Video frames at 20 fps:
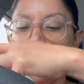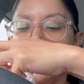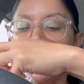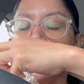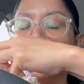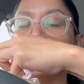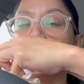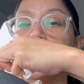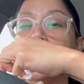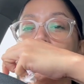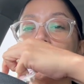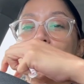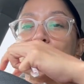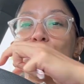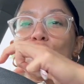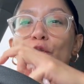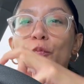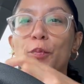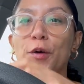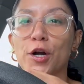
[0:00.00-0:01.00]
It's like
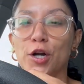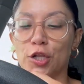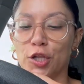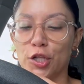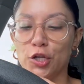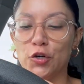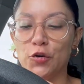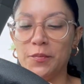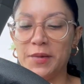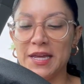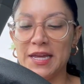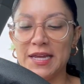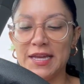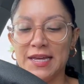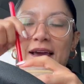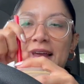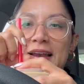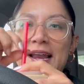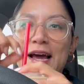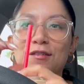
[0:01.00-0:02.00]
super gloomy.
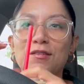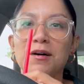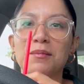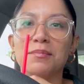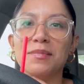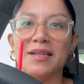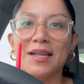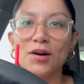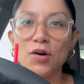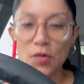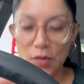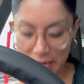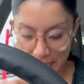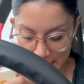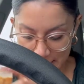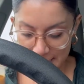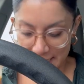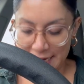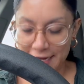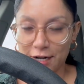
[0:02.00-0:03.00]
And now I'm low
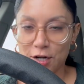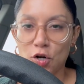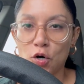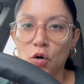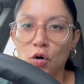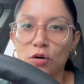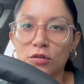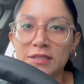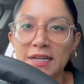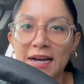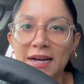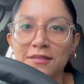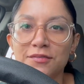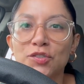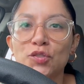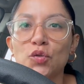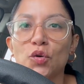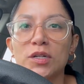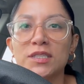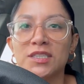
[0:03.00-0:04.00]
key kind of cold. I have
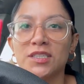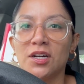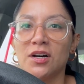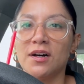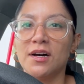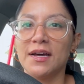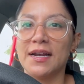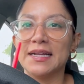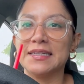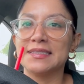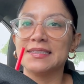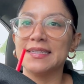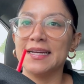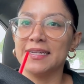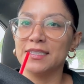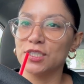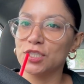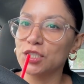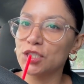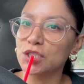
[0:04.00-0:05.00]
shorts on and
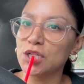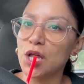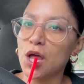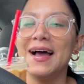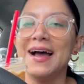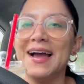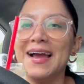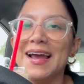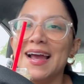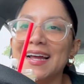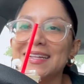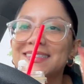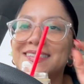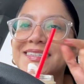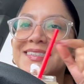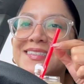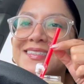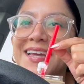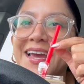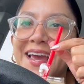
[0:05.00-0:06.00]
sandals. I had
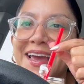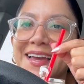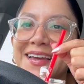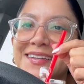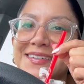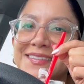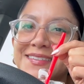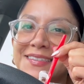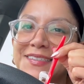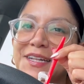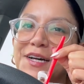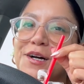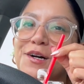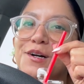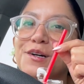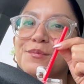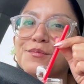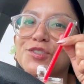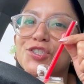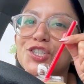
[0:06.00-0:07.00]
to take
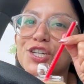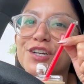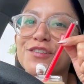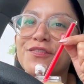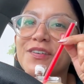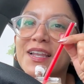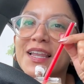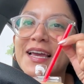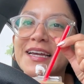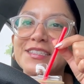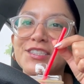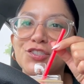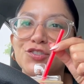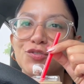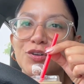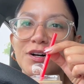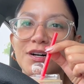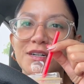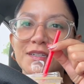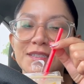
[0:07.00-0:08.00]
some Chick-fil-A
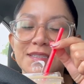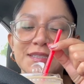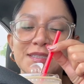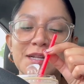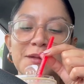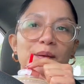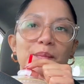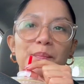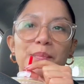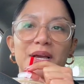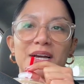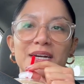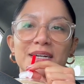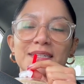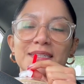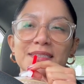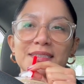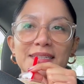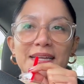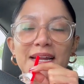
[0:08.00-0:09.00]
straws
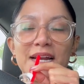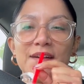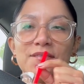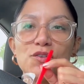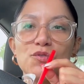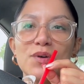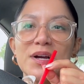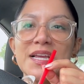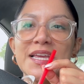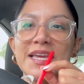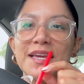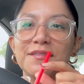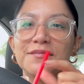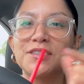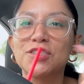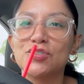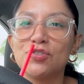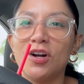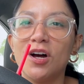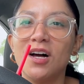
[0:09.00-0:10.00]
because not everyone gives
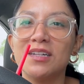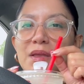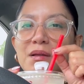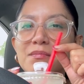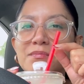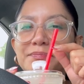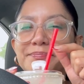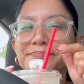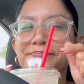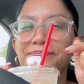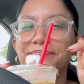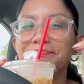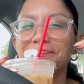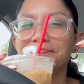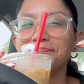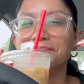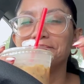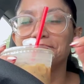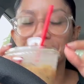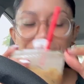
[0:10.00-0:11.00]
straws.
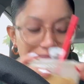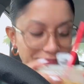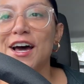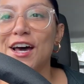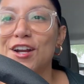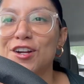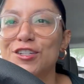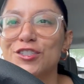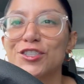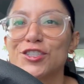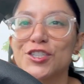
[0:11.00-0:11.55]
Mm, I don't use